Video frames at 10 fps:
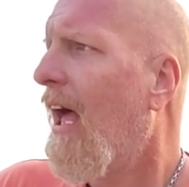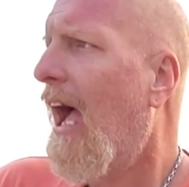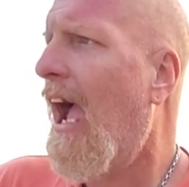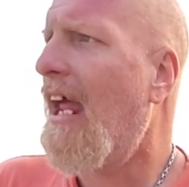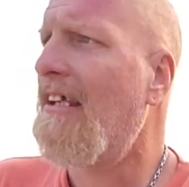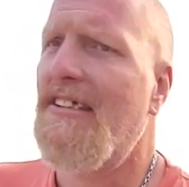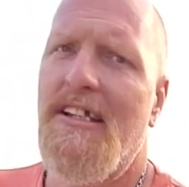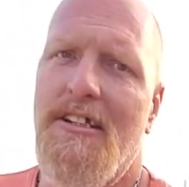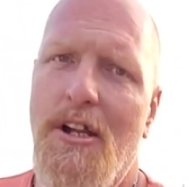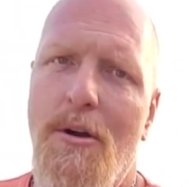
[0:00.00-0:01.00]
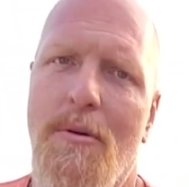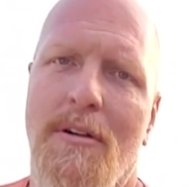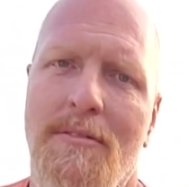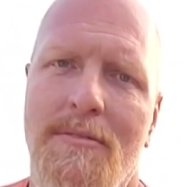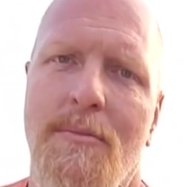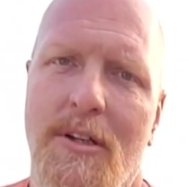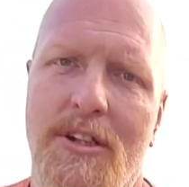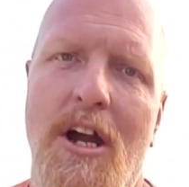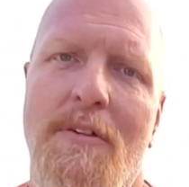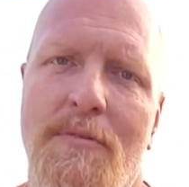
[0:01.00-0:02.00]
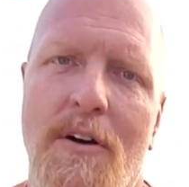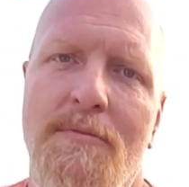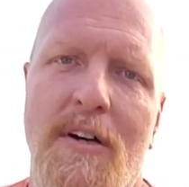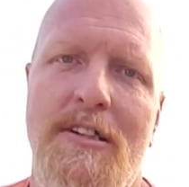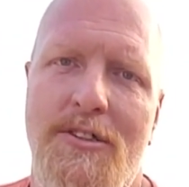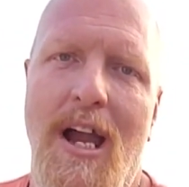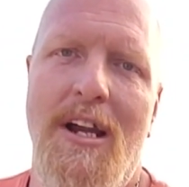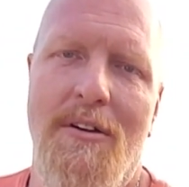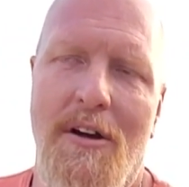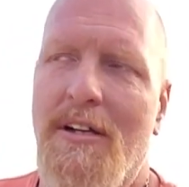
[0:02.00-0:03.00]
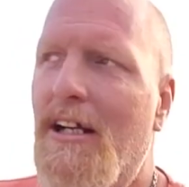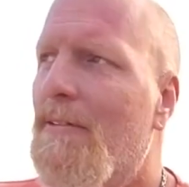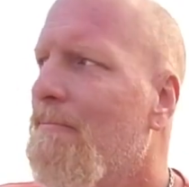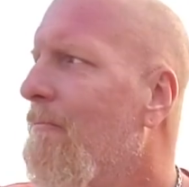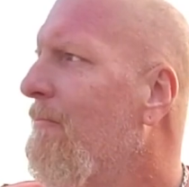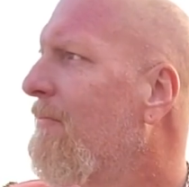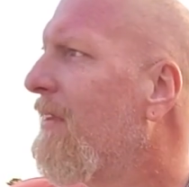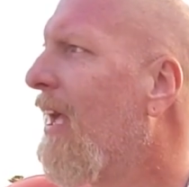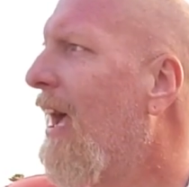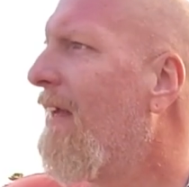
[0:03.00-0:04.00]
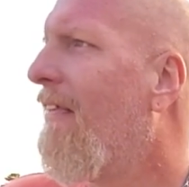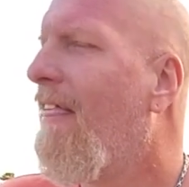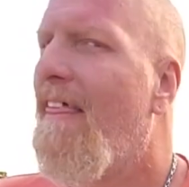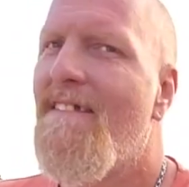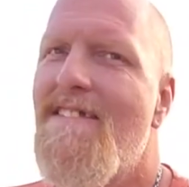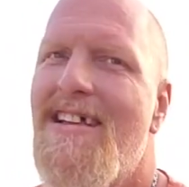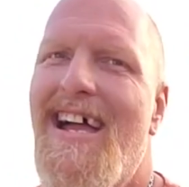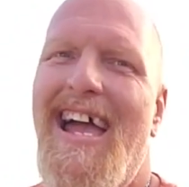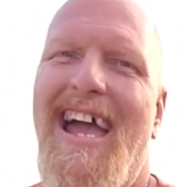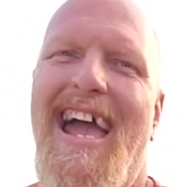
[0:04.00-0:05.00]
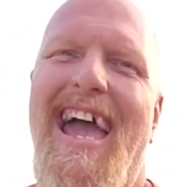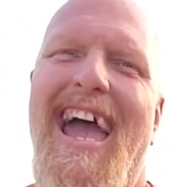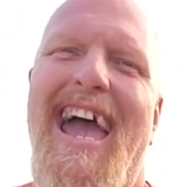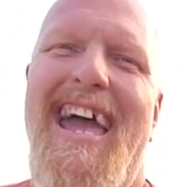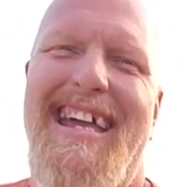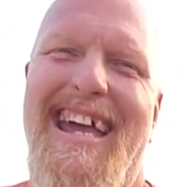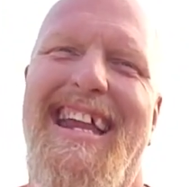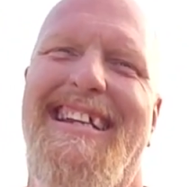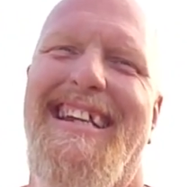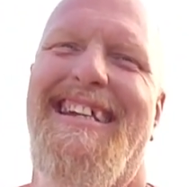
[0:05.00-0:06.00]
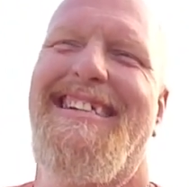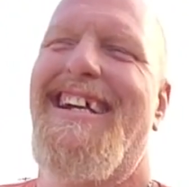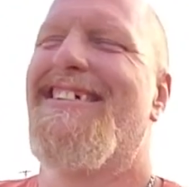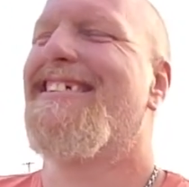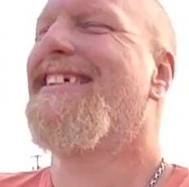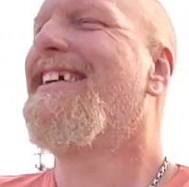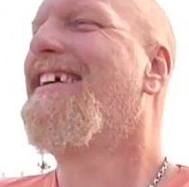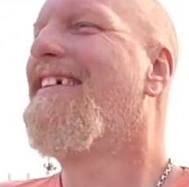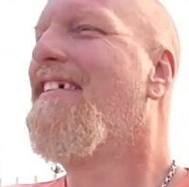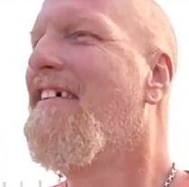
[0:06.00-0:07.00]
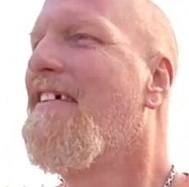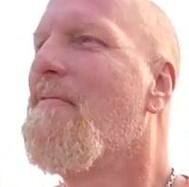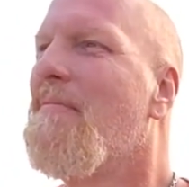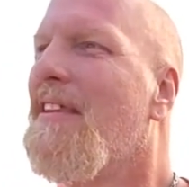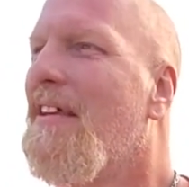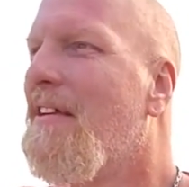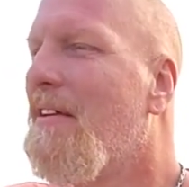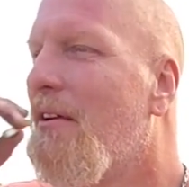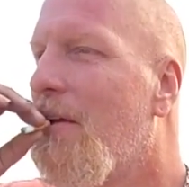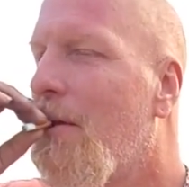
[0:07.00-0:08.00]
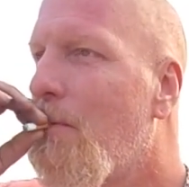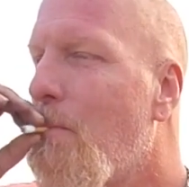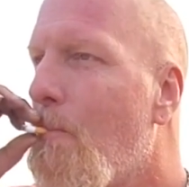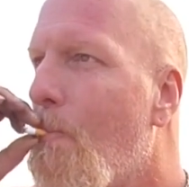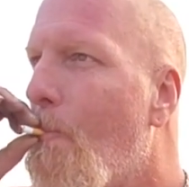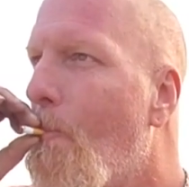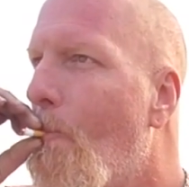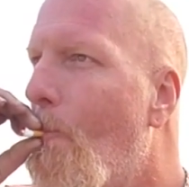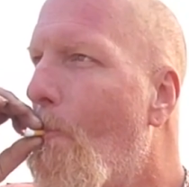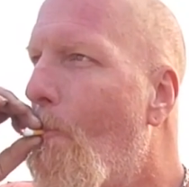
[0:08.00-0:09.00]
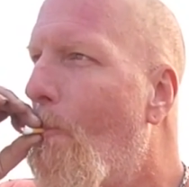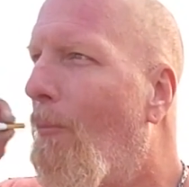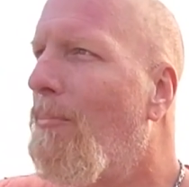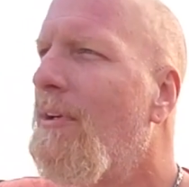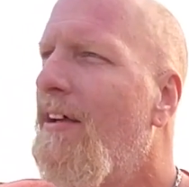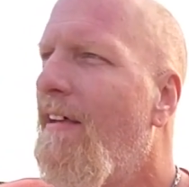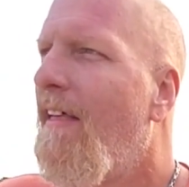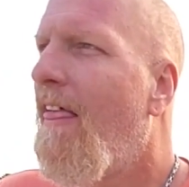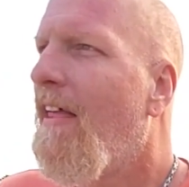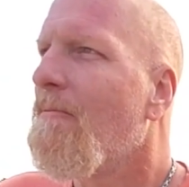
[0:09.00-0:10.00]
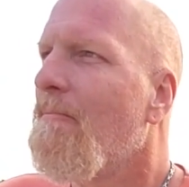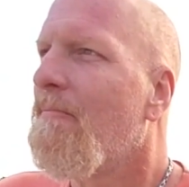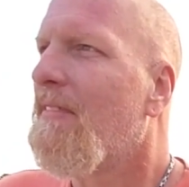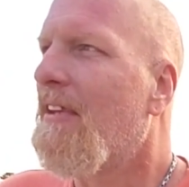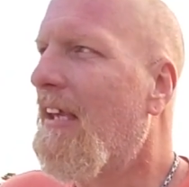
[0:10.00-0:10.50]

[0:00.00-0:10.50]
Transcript: And he sends a new one with 34-foot trailer on there. And the details on the rate confirmation was kind of confusing as well, because that was not what it said in the text messaging.